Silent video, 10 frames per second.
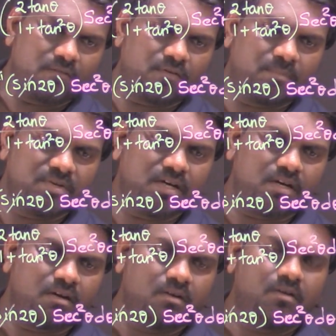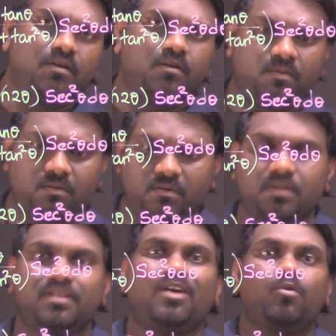And from here,
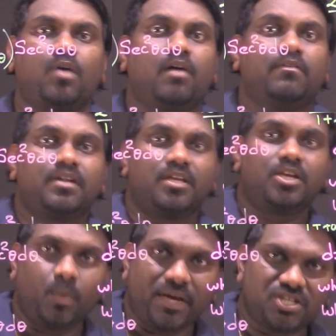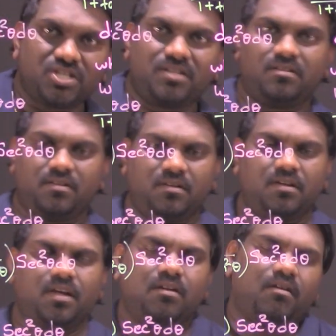now our equation,
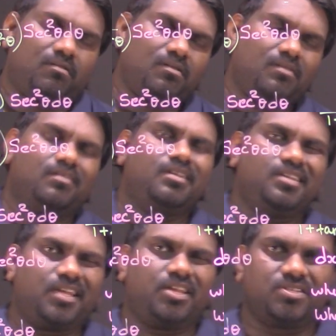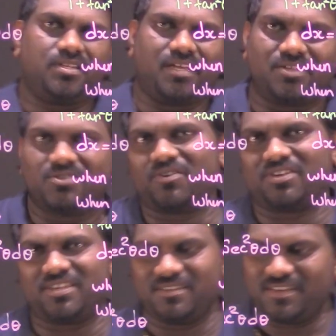not integration here,
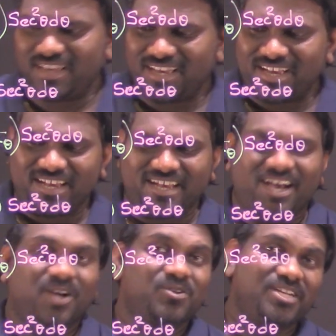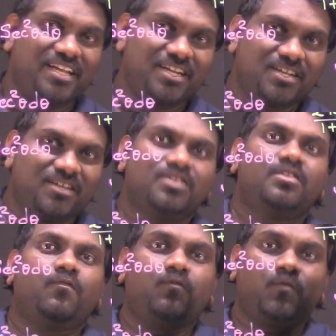sorry. How to integrate?
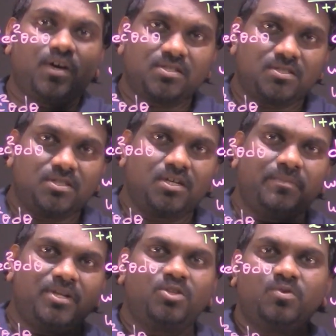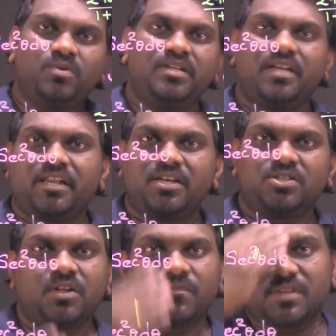The first term into
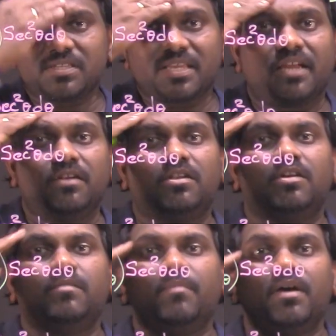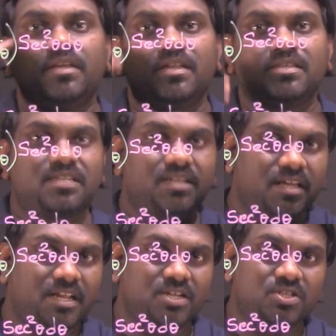integration of the second term minus
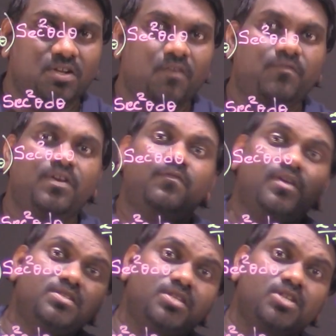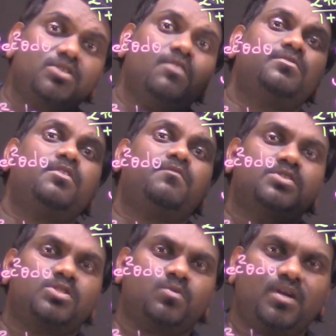integration of differentiation of the
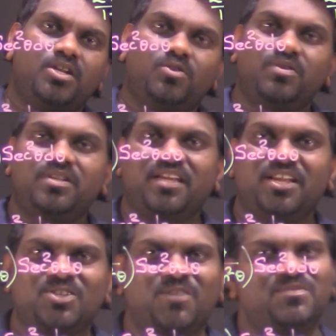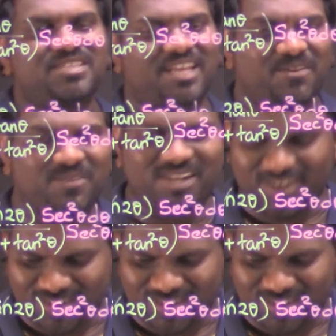first one into integration of the second one